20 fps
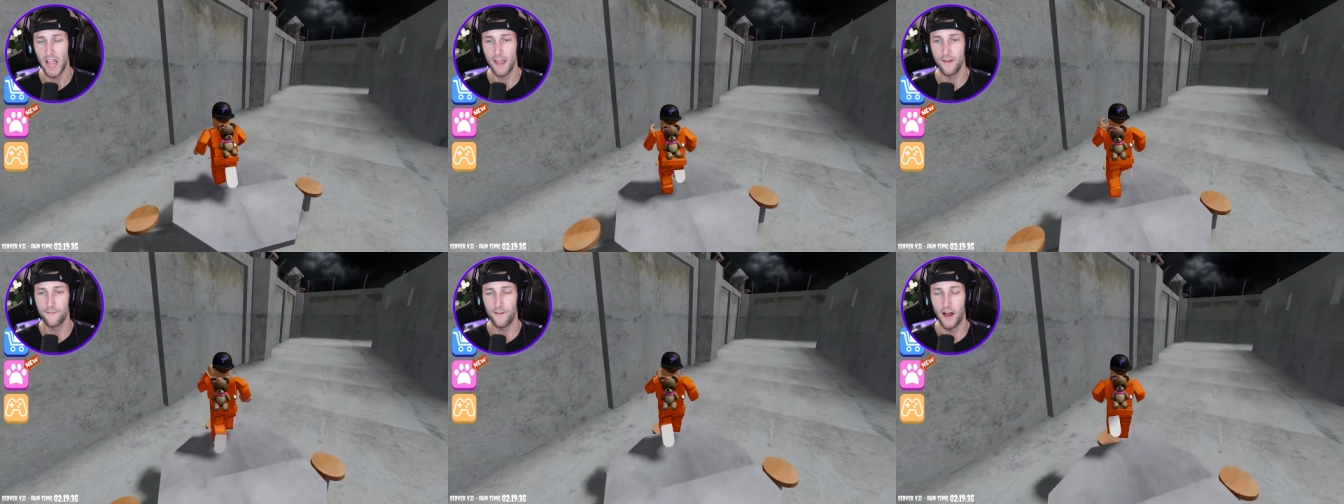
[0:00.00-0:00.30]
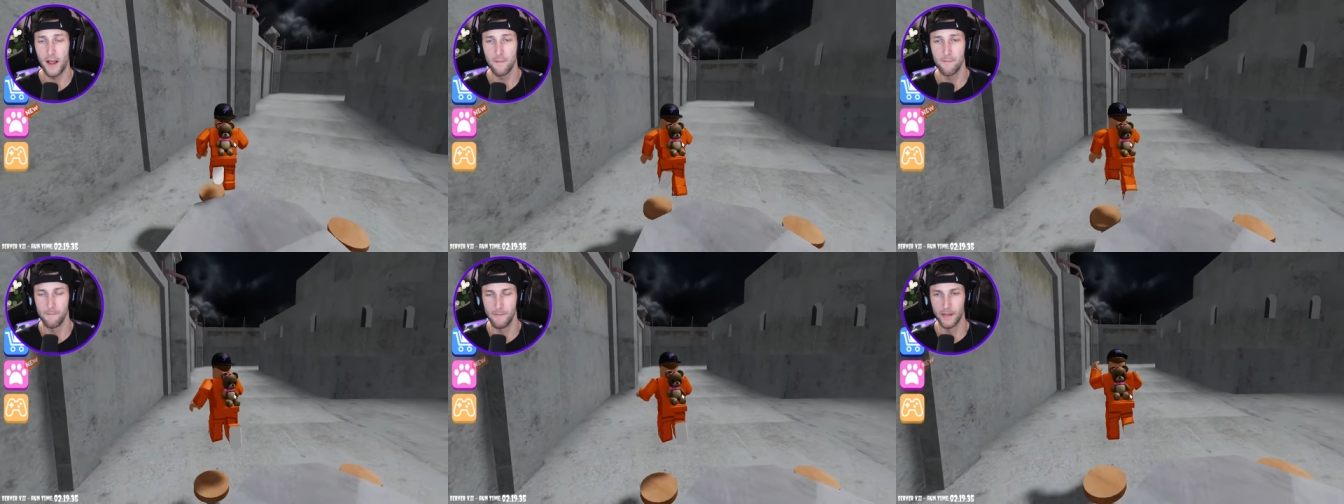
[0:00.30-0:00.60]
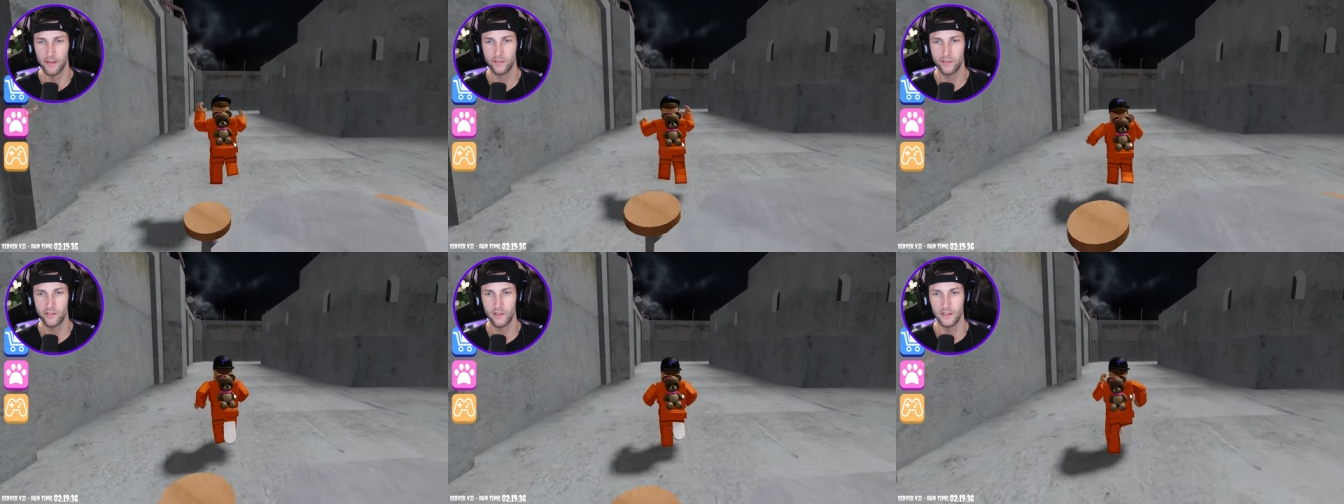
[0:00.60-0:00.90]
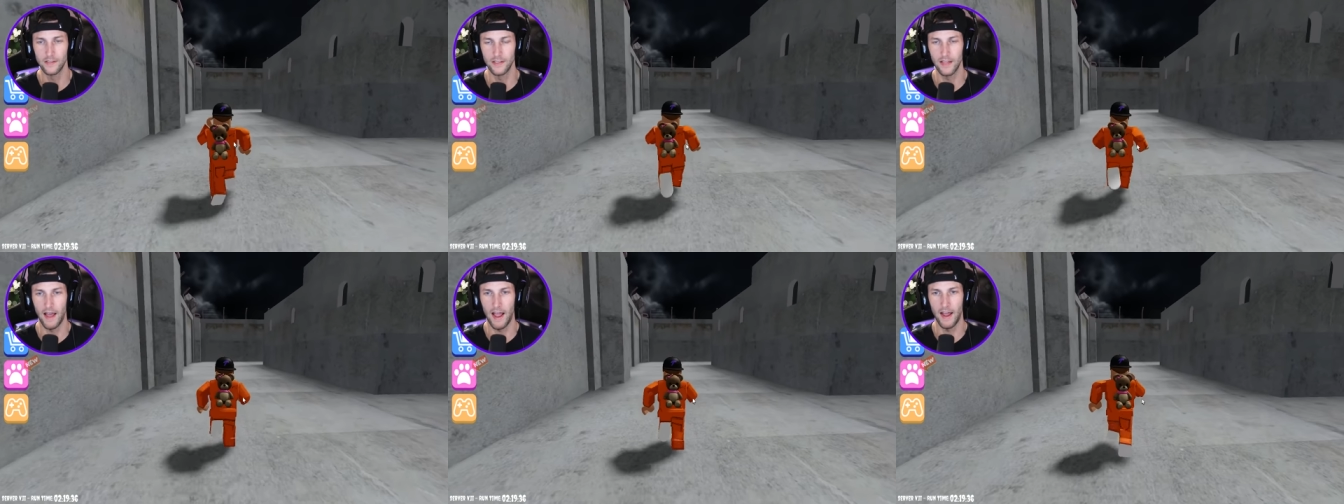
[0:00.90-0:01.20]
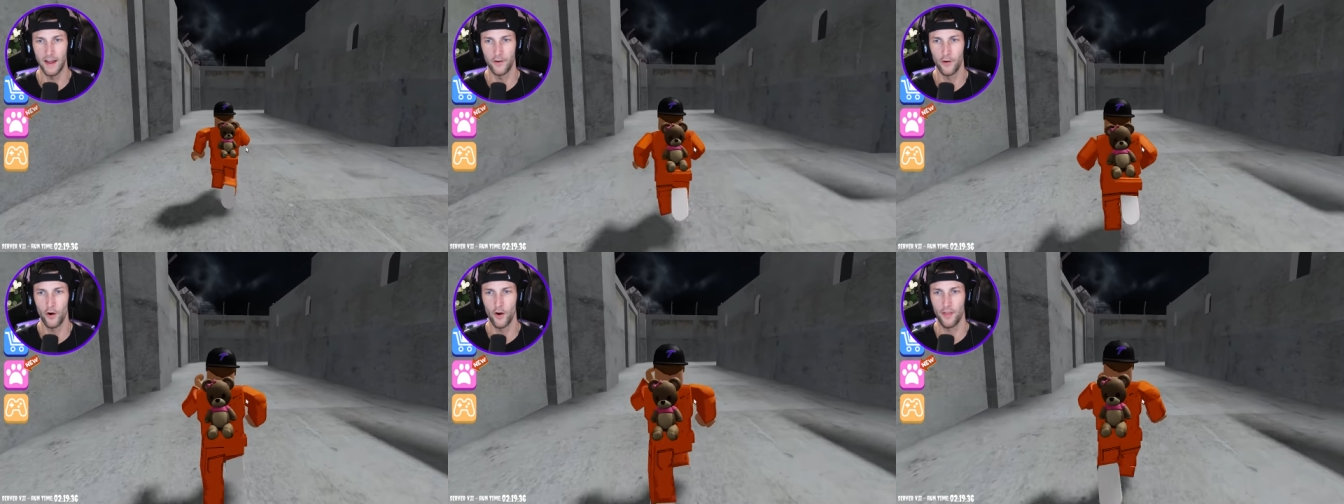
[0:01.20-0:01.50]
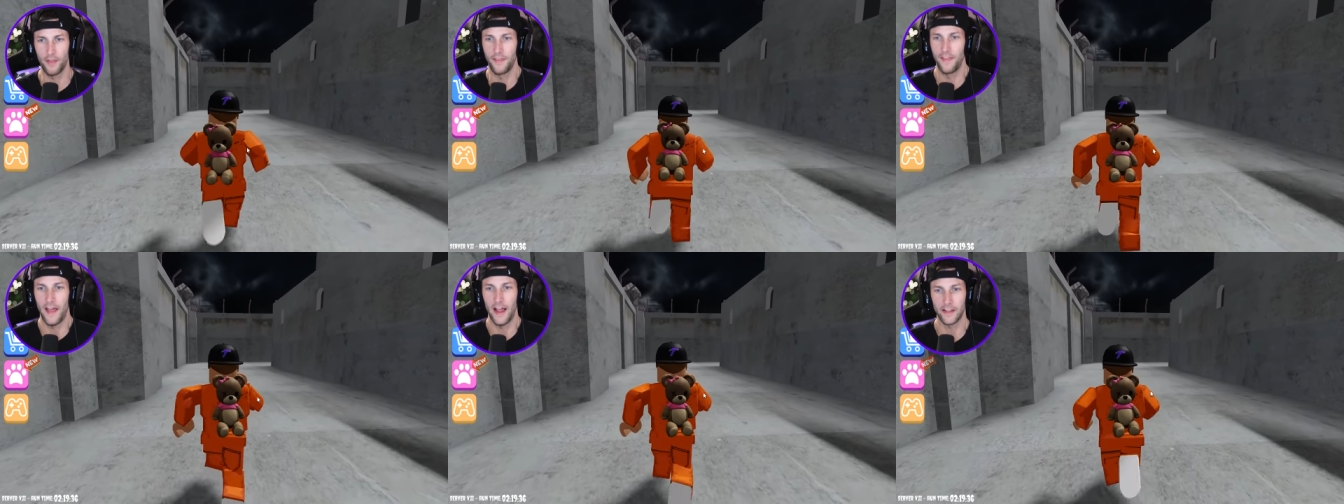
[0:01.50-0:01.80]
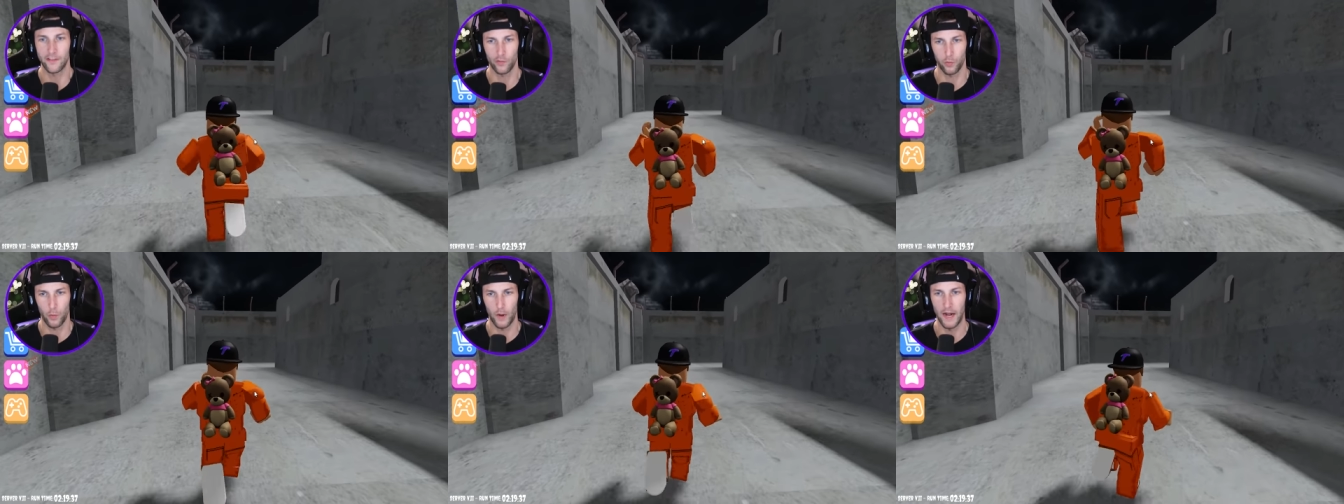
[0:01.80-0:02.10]
If I miss the ladder,
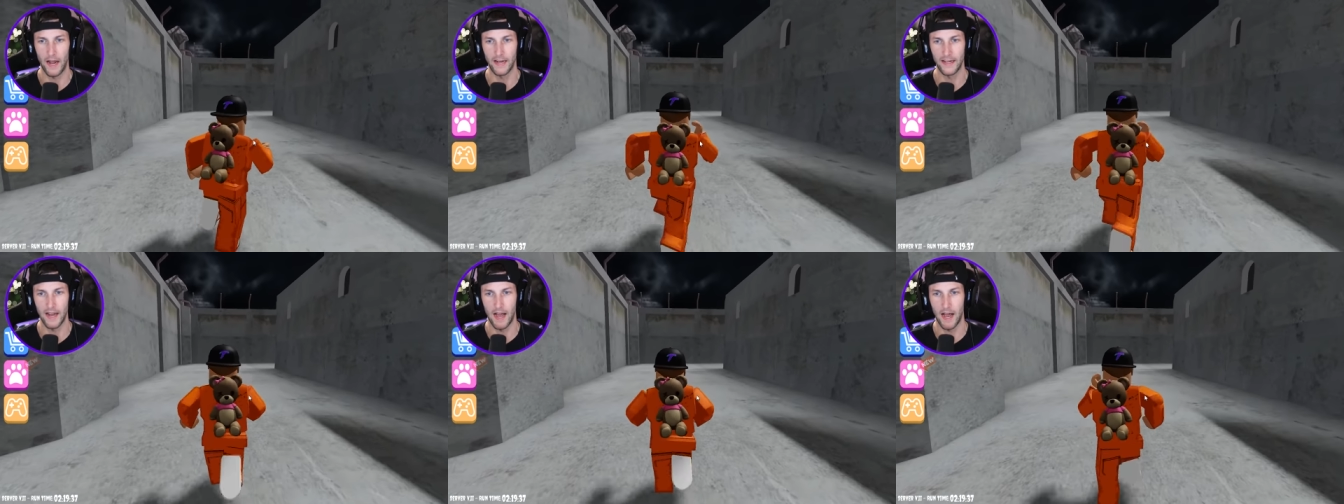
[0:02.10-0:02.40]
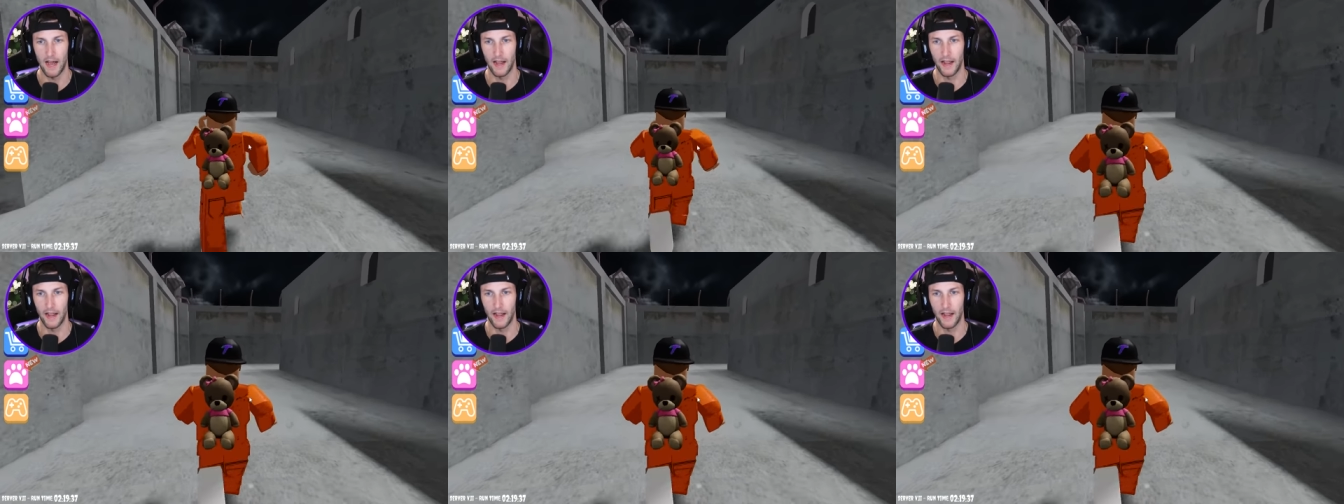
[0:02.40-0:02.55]
that's when I